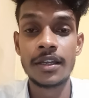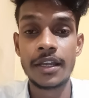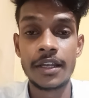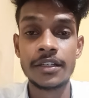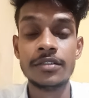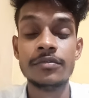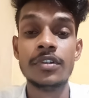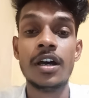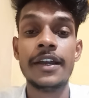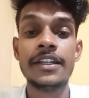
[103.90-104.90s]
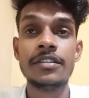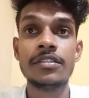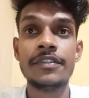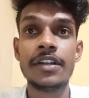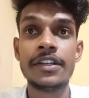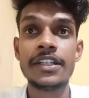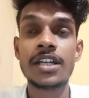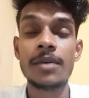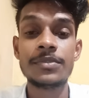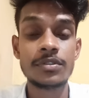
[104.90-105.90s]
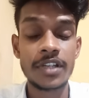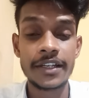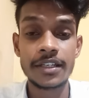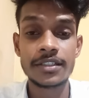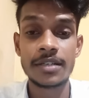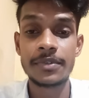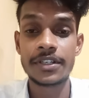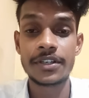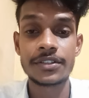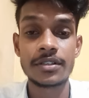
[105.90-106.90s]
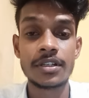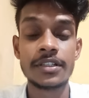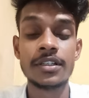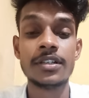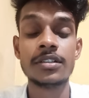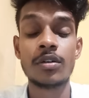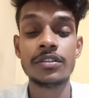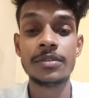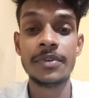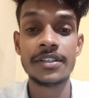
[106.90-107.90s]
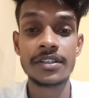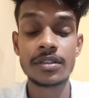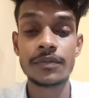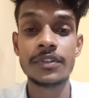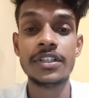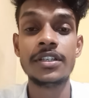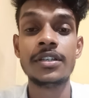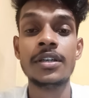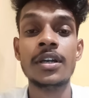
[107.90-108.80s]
And then when it comes to Linux administration, I learned all the basics of the